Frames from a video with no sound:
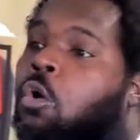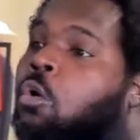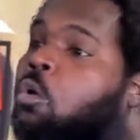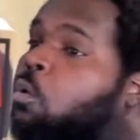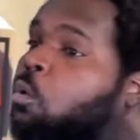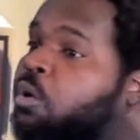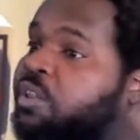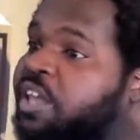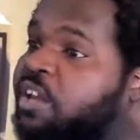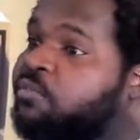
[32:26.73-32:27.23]

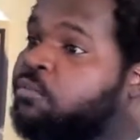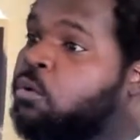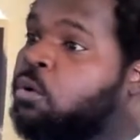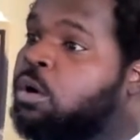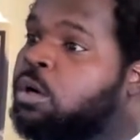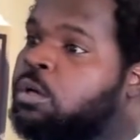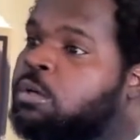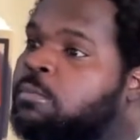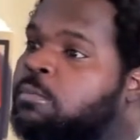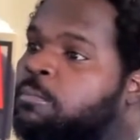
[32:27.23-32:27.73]
Who are they
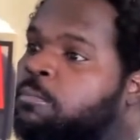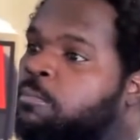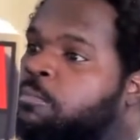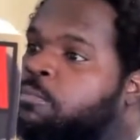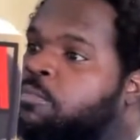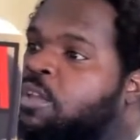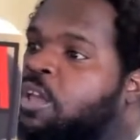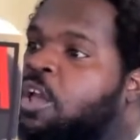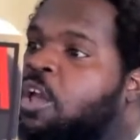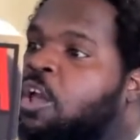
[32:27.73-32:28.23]
for?
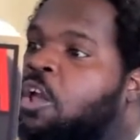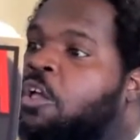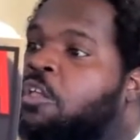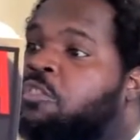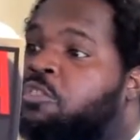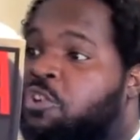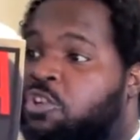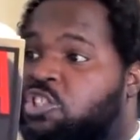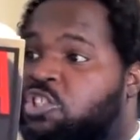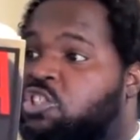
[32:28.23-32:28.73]

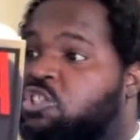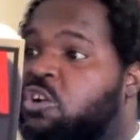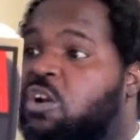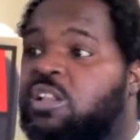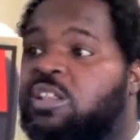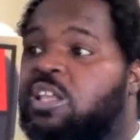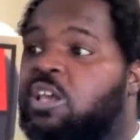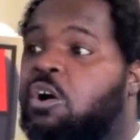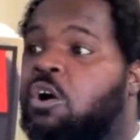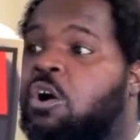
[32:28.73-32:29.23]
There
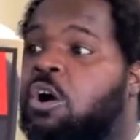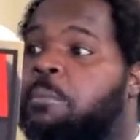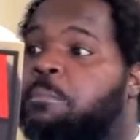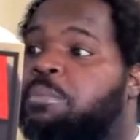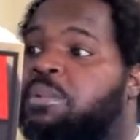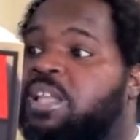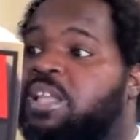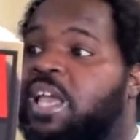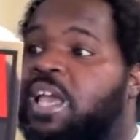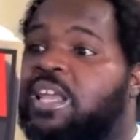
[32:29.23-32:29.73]
certainly
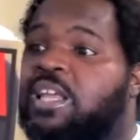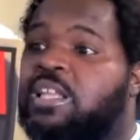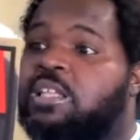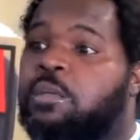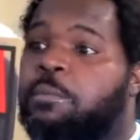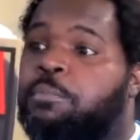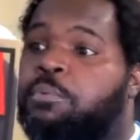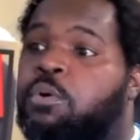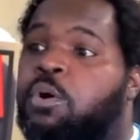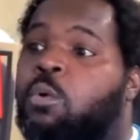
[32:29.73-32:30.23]
aren't
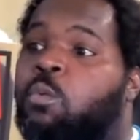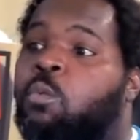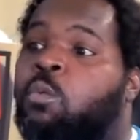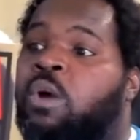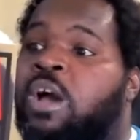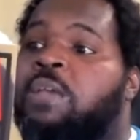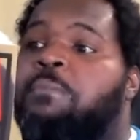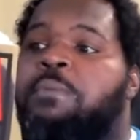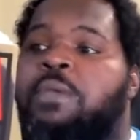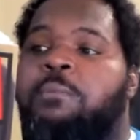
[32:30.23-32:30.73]
planning to put
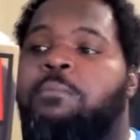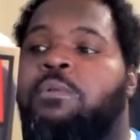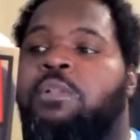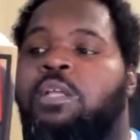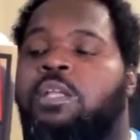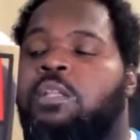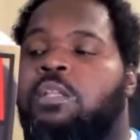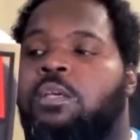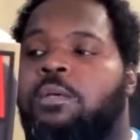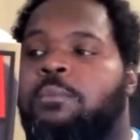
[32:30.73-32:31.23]
white
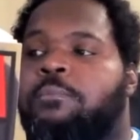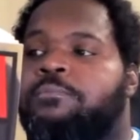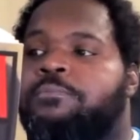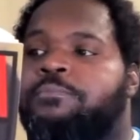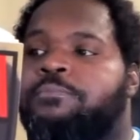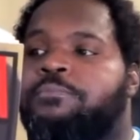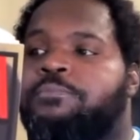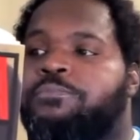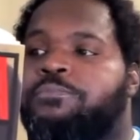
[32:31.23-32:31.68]
people in them